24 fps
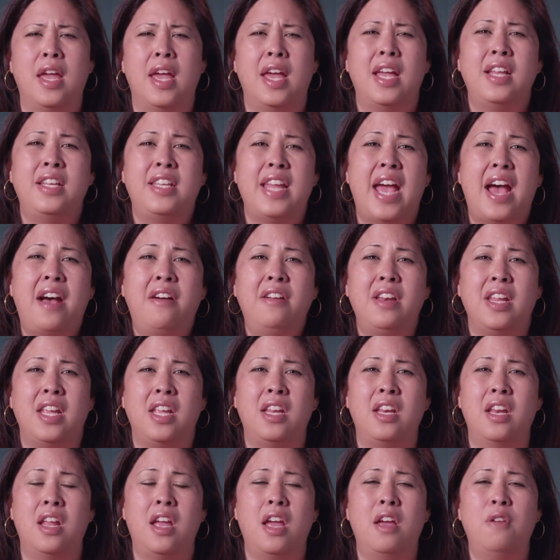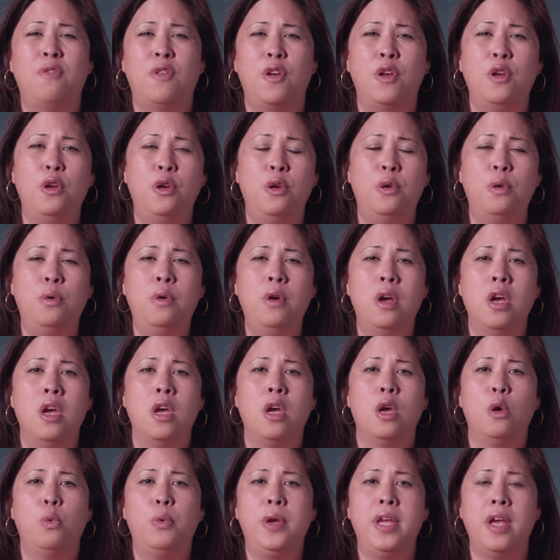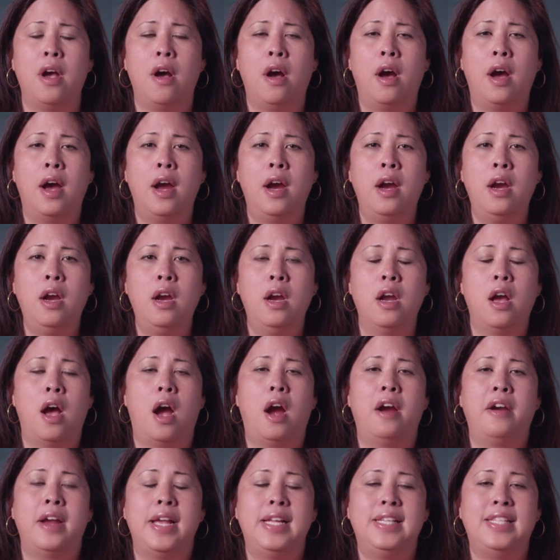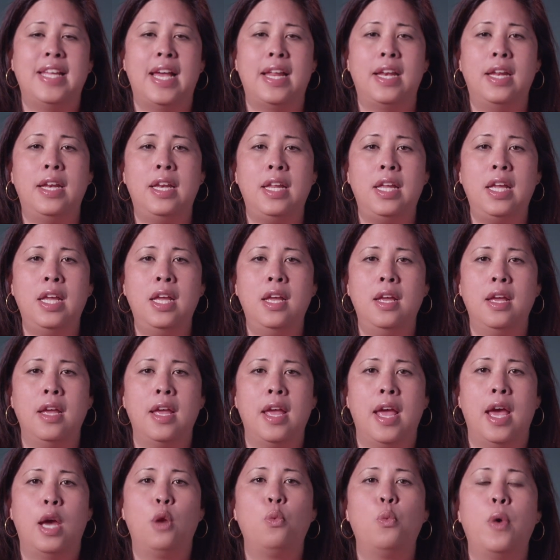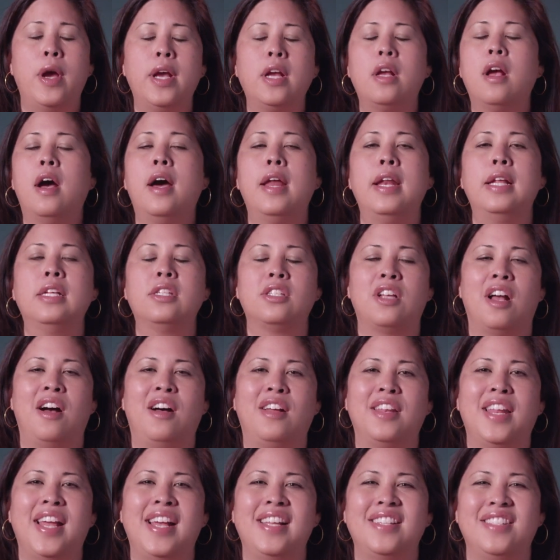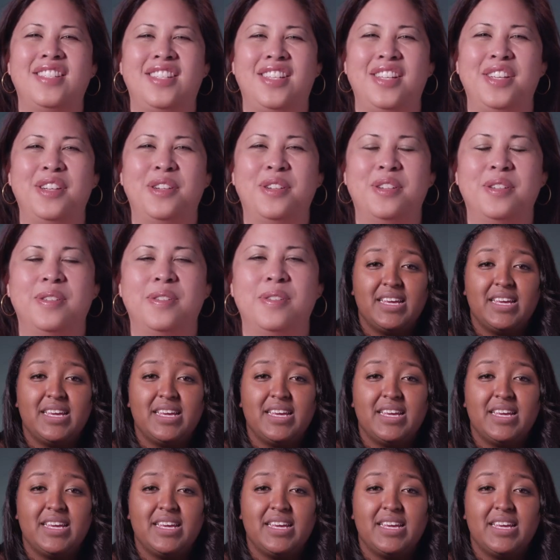a doubting of who we are, our identity, and what God has called us to.